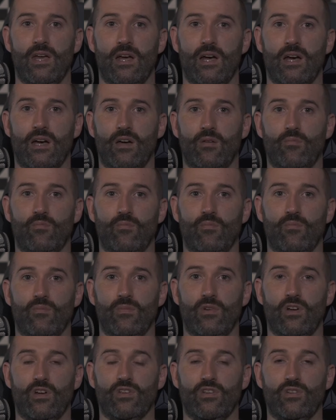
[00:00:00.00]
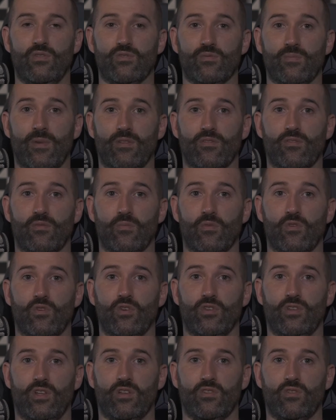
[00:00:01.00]
A huge amount of them
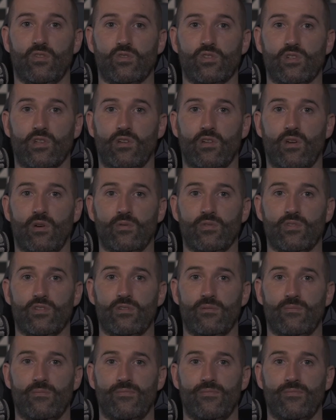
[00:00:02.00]
could not touch the toes.